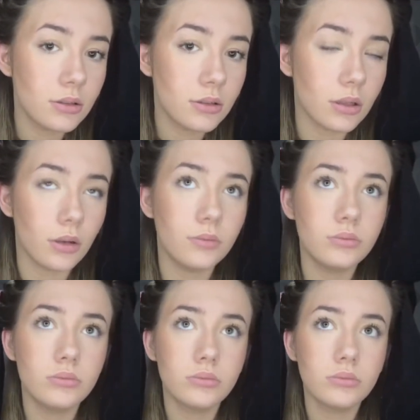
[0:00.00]
I'm
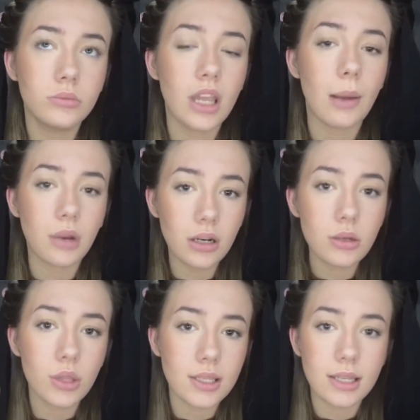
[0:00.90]
going to
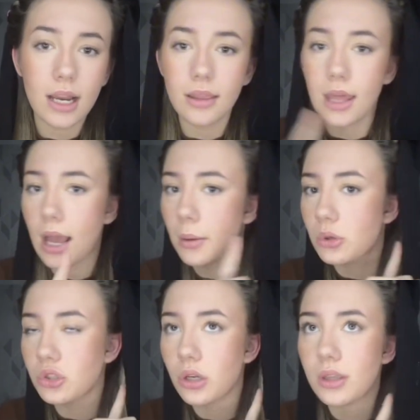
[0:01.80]
do this side, and then I'm going
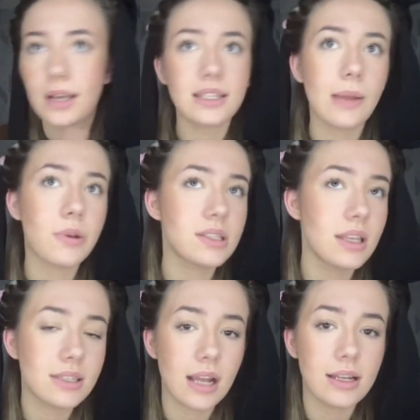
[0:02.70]
to show you that side, because
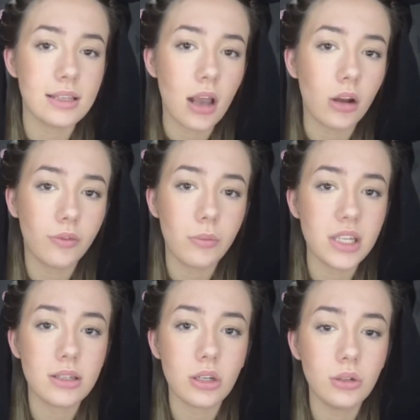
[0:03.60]
this side is harder for me
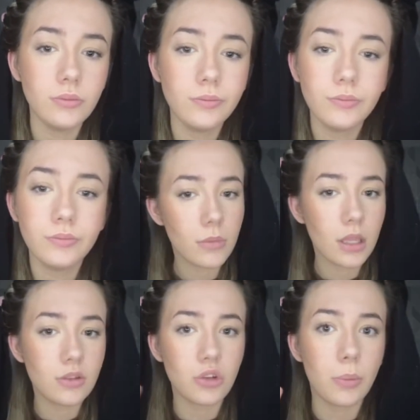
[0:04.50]
to do.
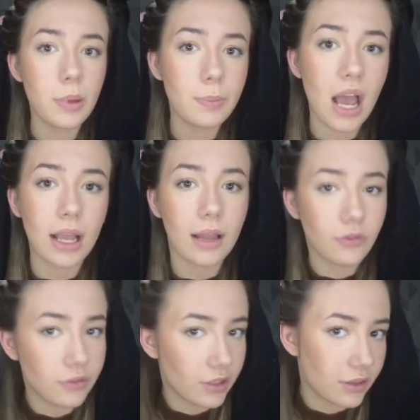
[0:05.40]
So I'll be back
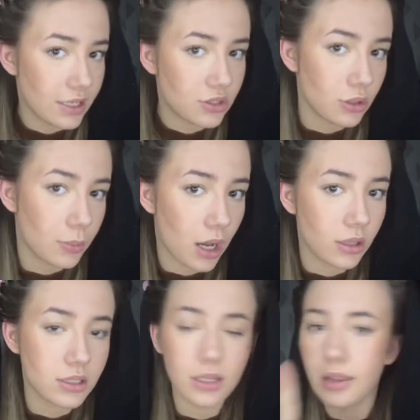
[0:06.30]
after I've done these two
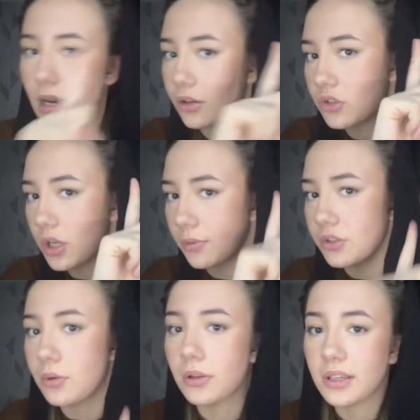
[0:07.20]
parts, and then I'll show you how to
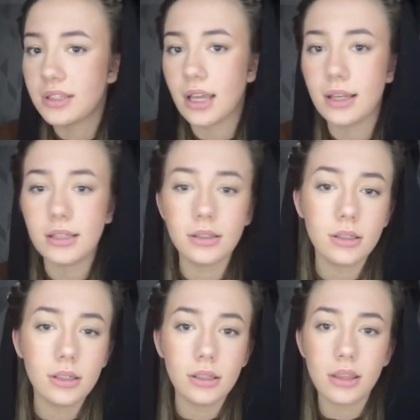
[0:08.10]
do on this side.
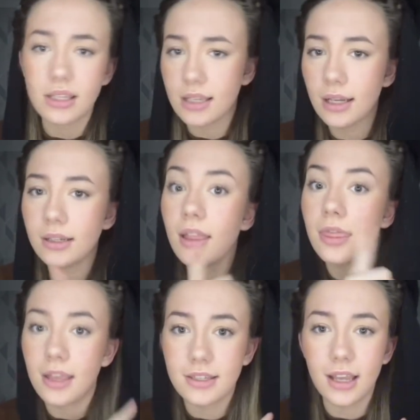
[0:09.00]
This
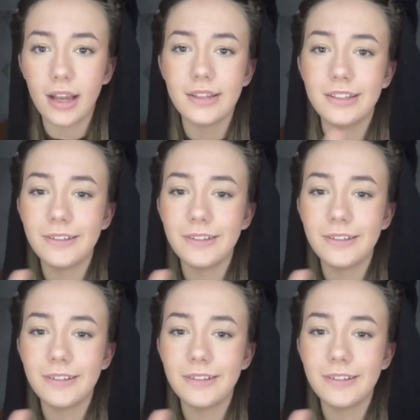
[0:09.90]
side.